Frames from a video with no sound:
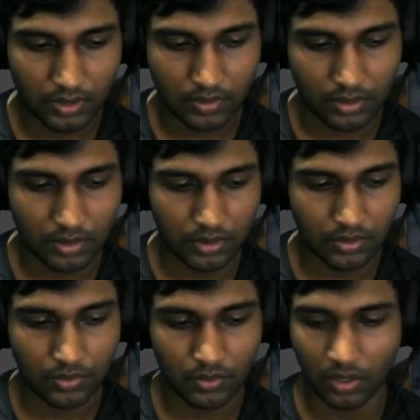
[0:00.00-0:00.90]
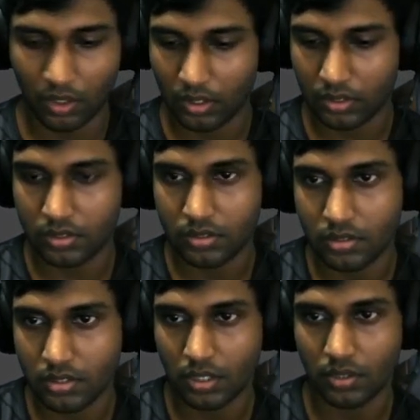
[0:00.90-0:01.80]
And Control Alt
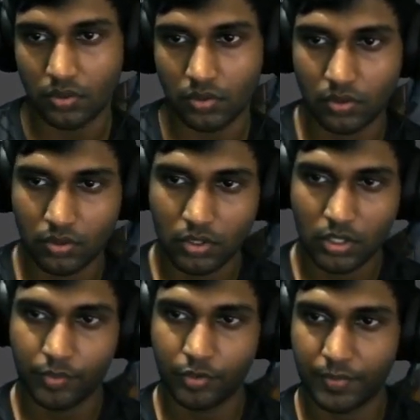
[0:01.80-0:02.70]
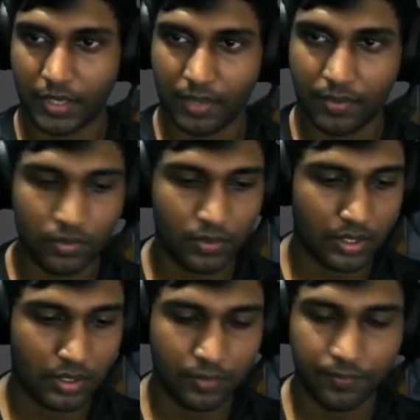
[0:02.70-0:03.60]
0, put my camera over
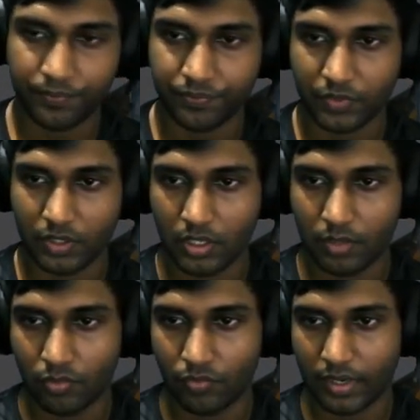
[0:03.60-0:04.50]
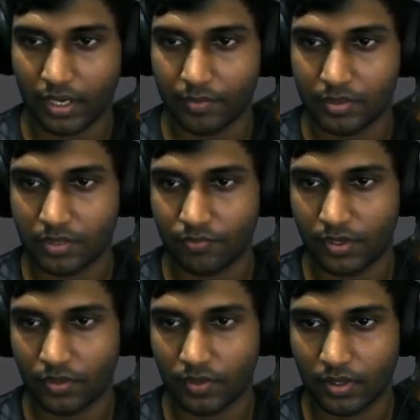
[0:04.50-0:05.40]
here, move my camera somewhere
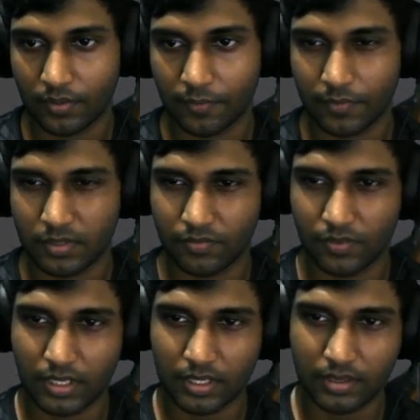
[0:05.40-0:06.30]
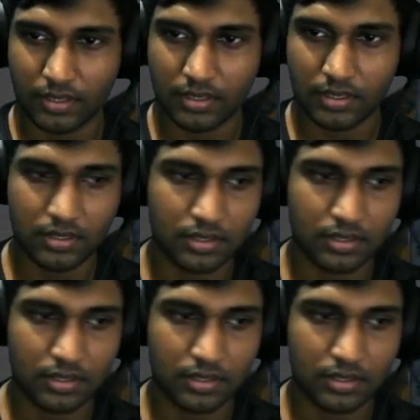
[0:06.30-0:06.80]
like this.